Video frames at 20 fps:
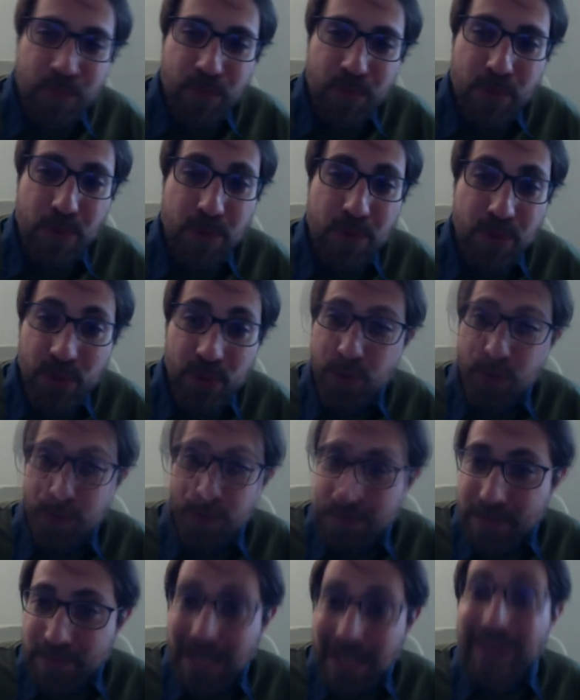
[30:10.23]
through
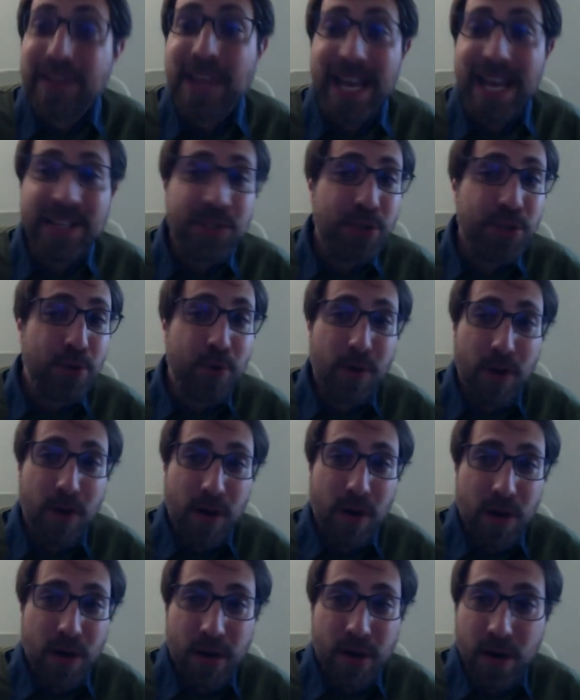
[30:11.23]
zoom unless you
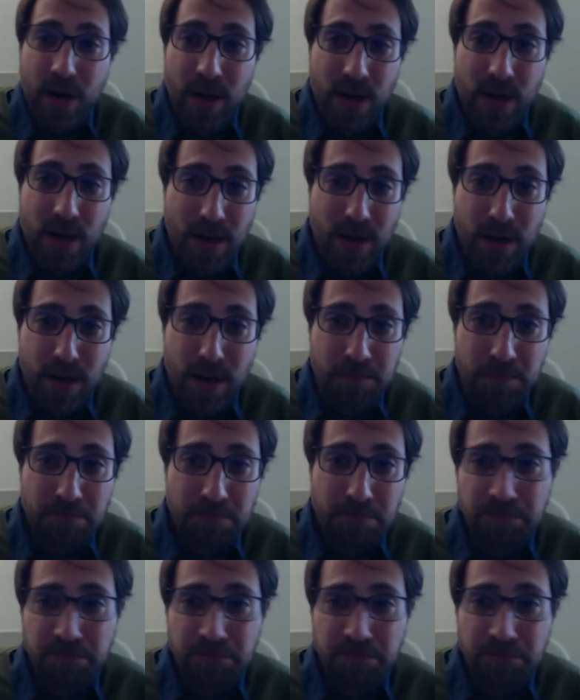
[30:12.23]
are um,